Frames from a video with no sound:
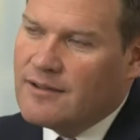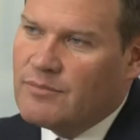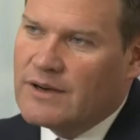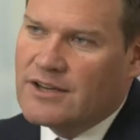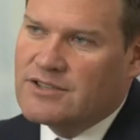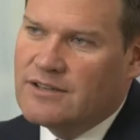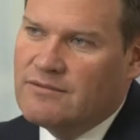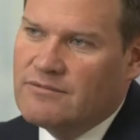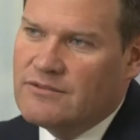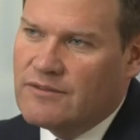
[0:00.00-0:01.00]
But actually,
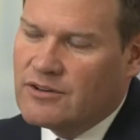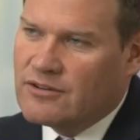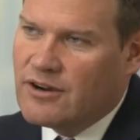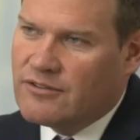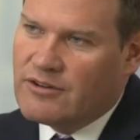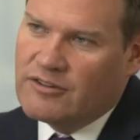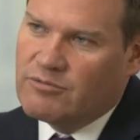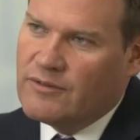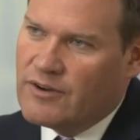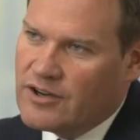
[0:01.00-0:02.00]
dividend growth rates
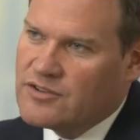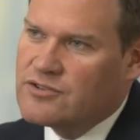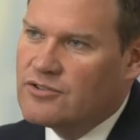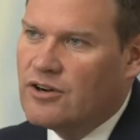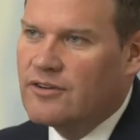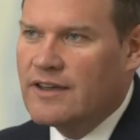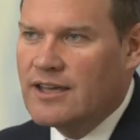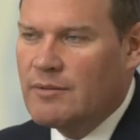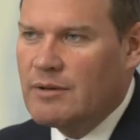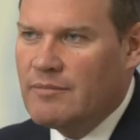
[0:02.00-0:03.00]
were very strong. They're
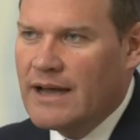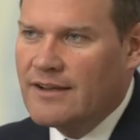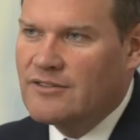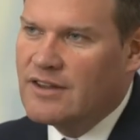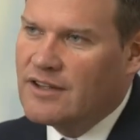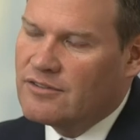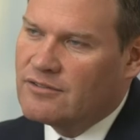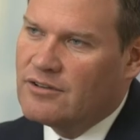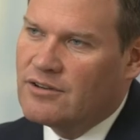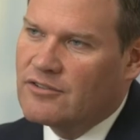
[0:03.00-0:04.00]
coming back to their
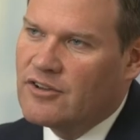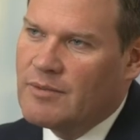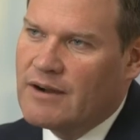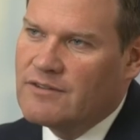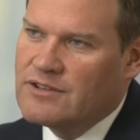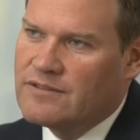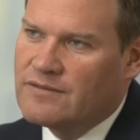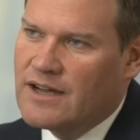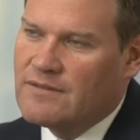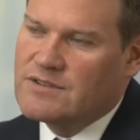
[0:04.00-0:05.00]
sort of long-term average of
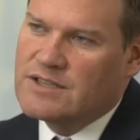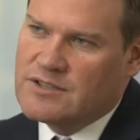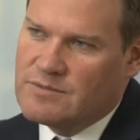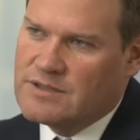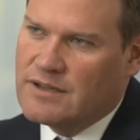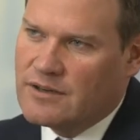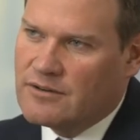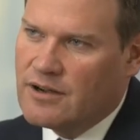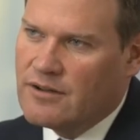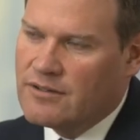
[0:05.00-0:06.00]
5 or 6%
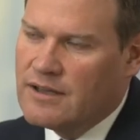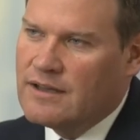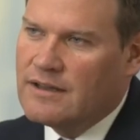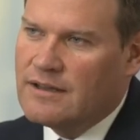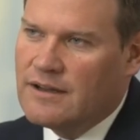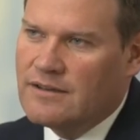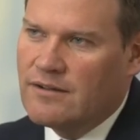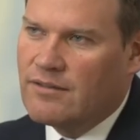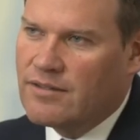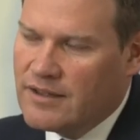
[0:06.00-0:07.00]
growth. I
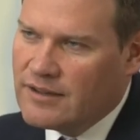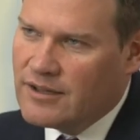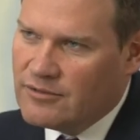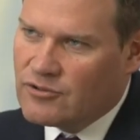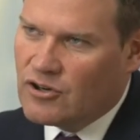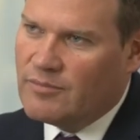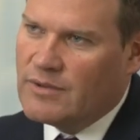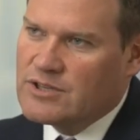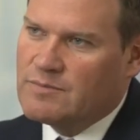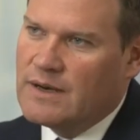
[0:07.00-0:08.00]
don't think they'll drop
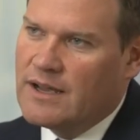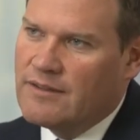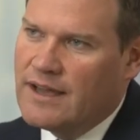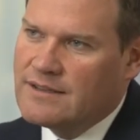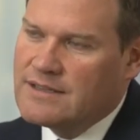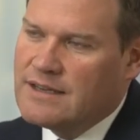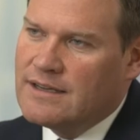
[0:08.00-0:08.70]
much below that.